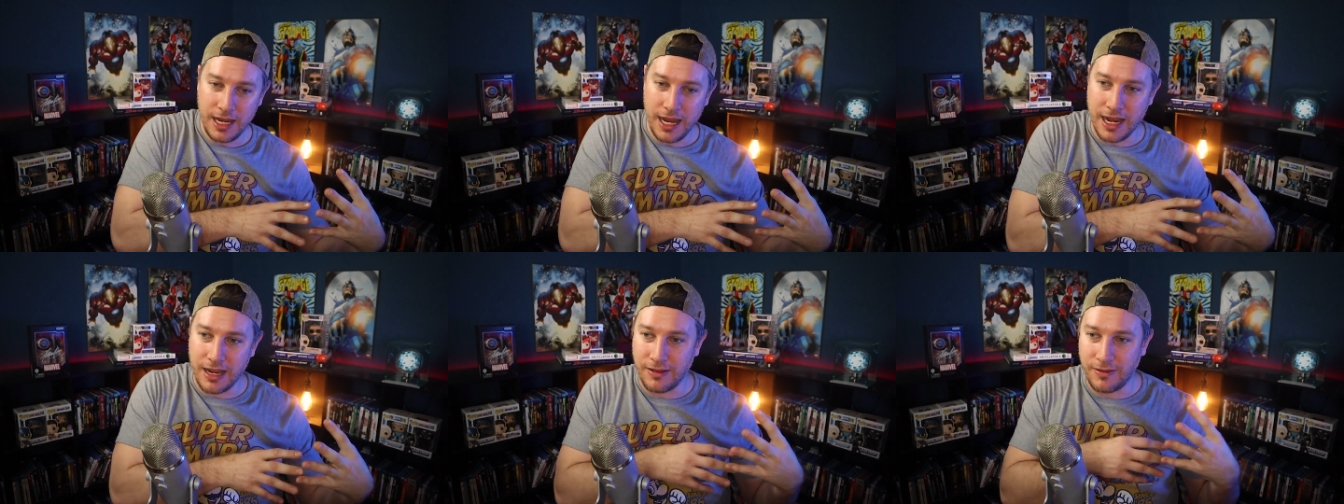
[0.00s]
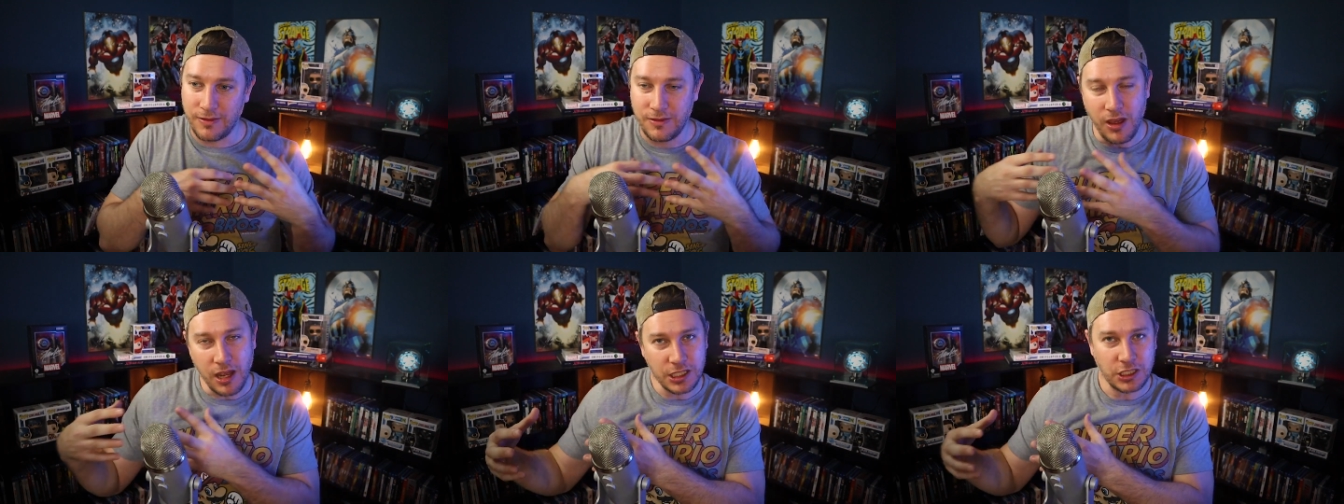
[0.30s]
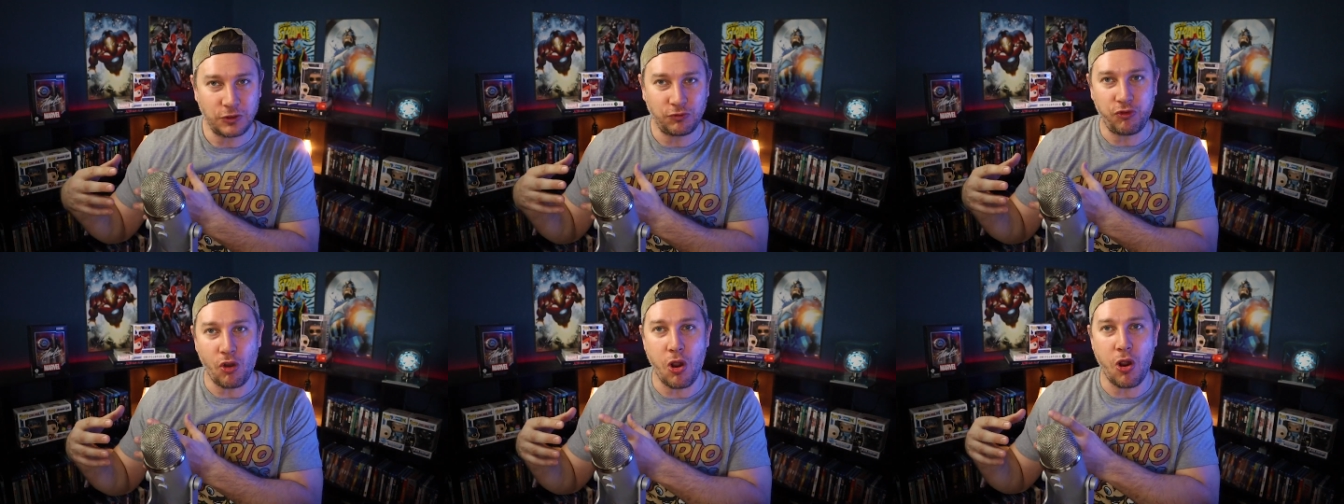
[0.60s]
and
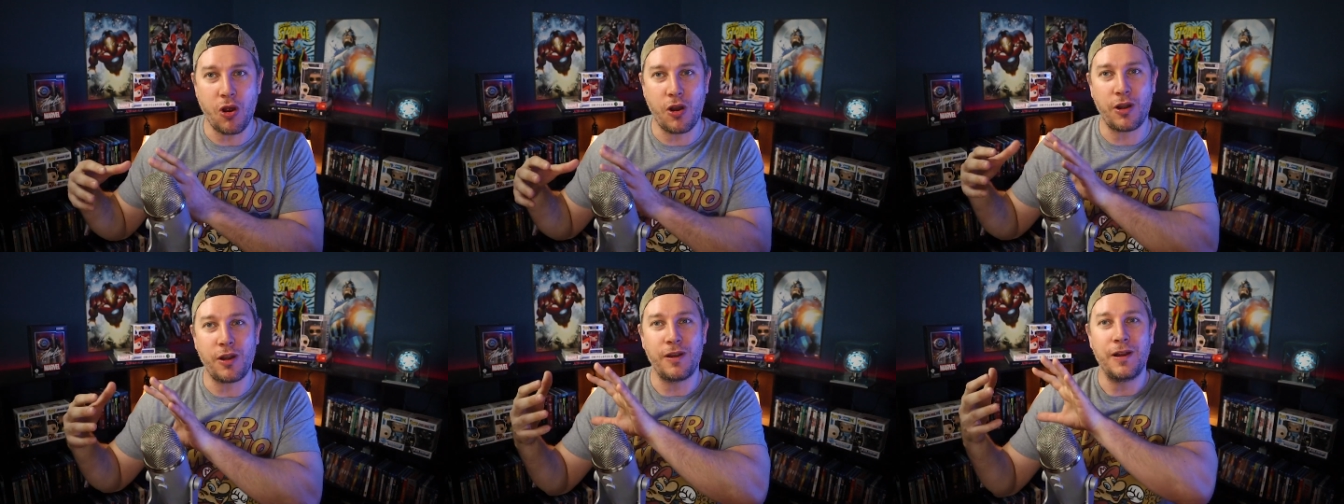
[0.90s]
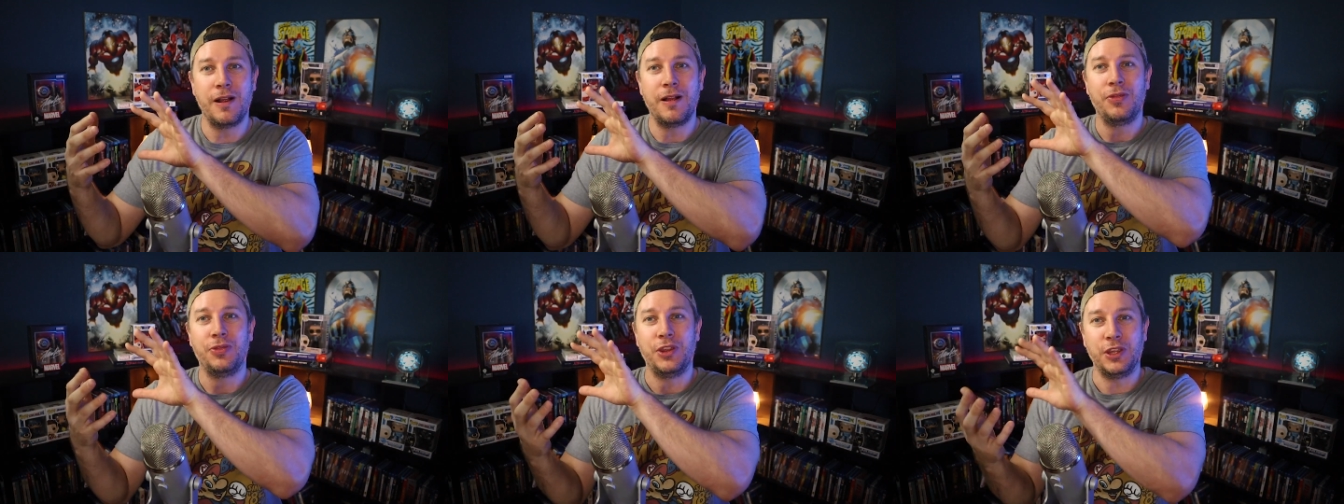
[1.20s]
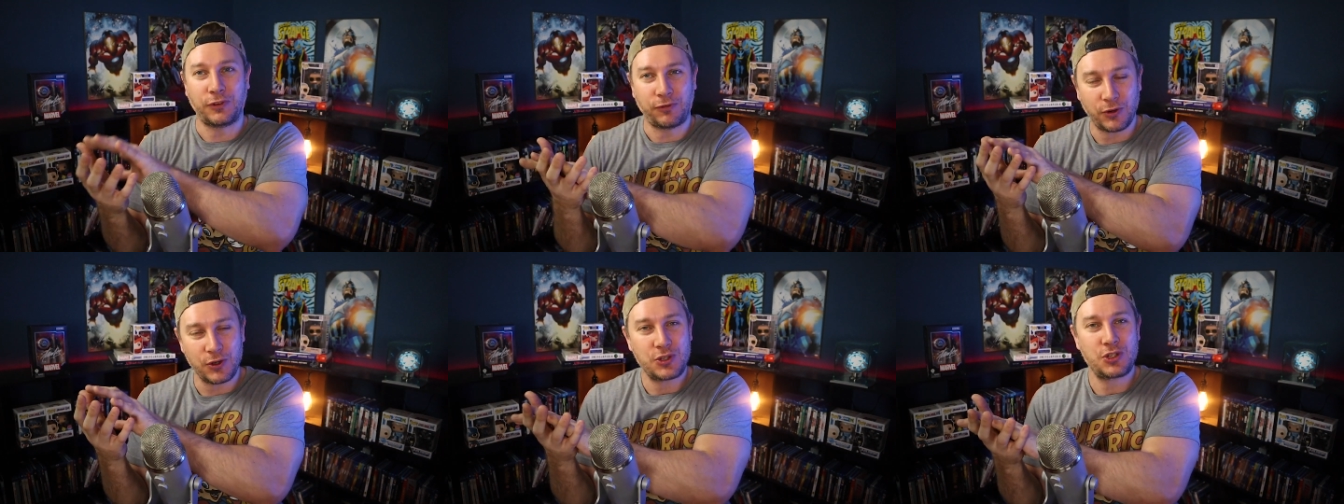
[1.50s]
thus far,
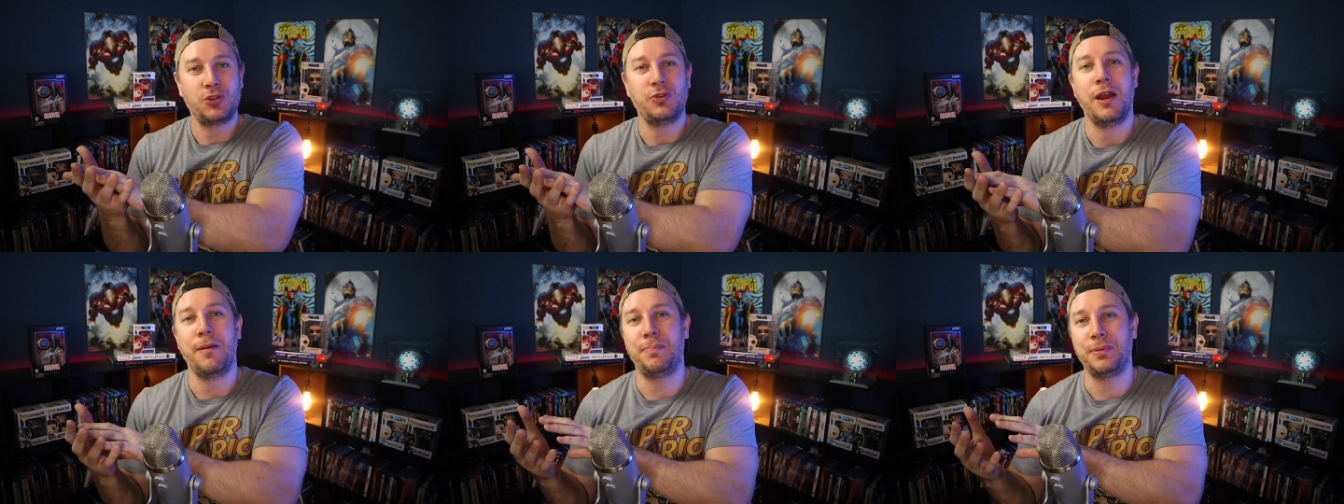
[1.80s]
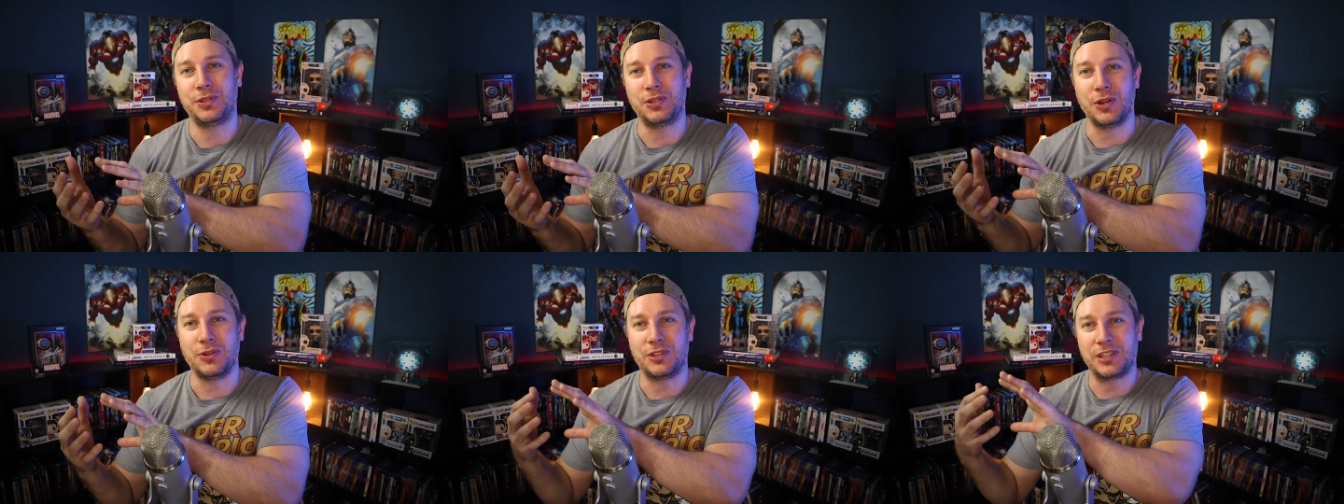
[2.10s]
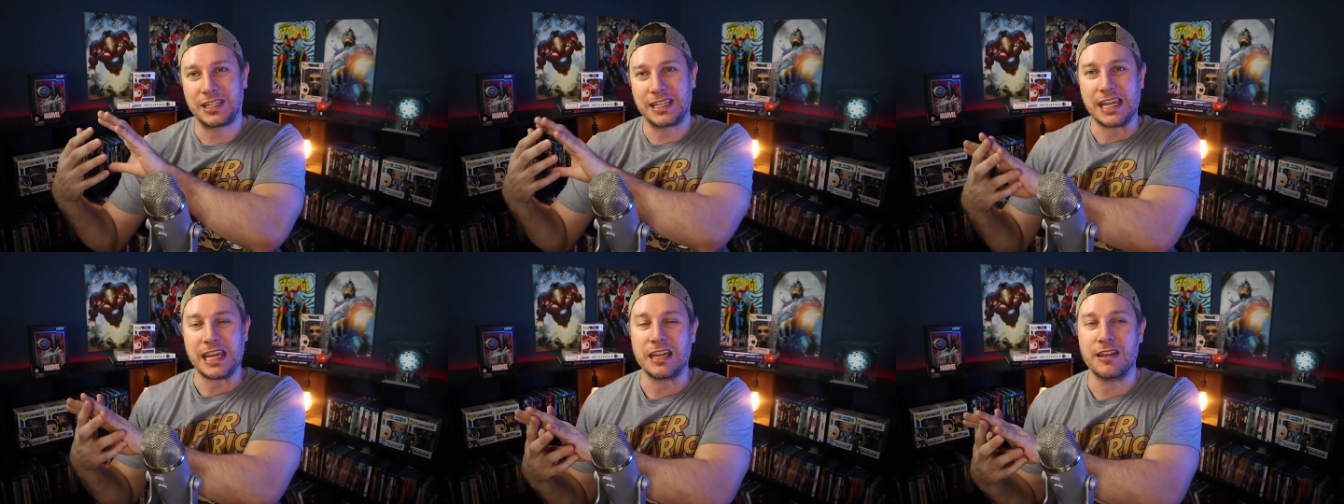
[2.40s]
these first two
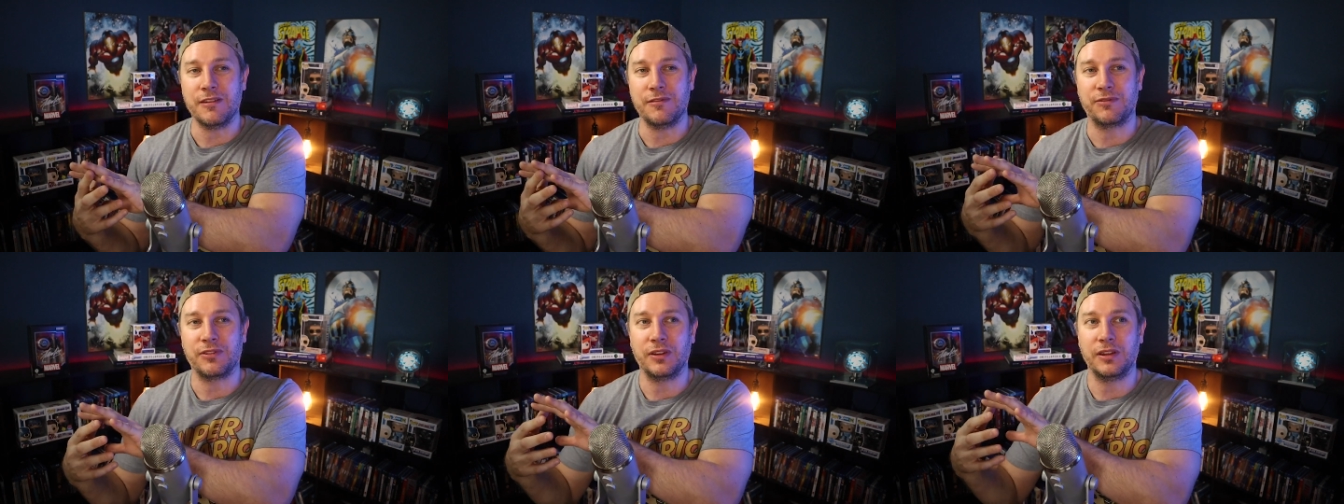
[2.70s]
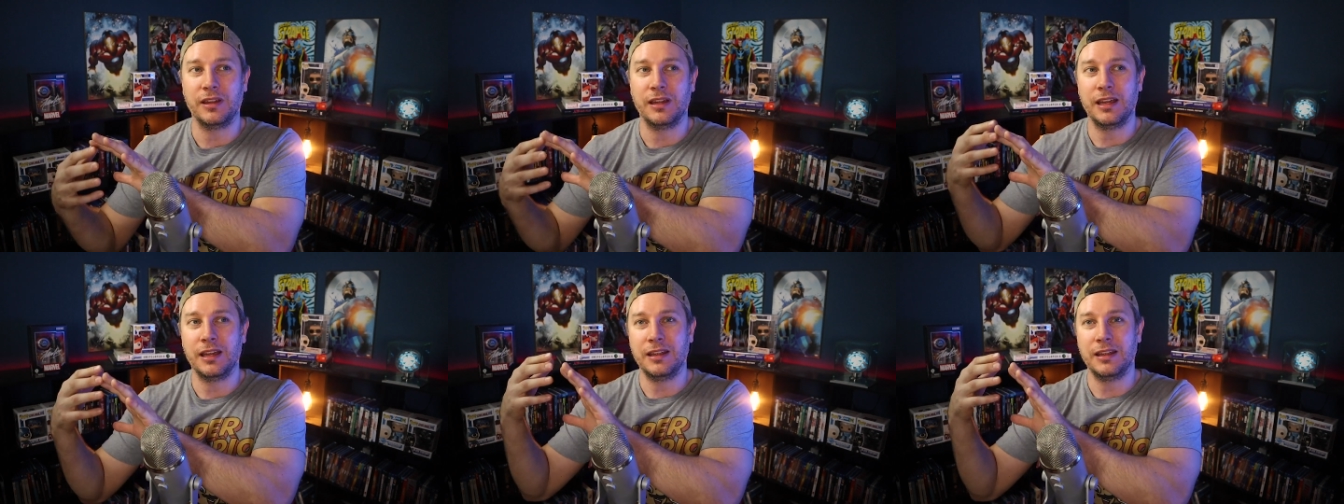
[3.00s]
episodes give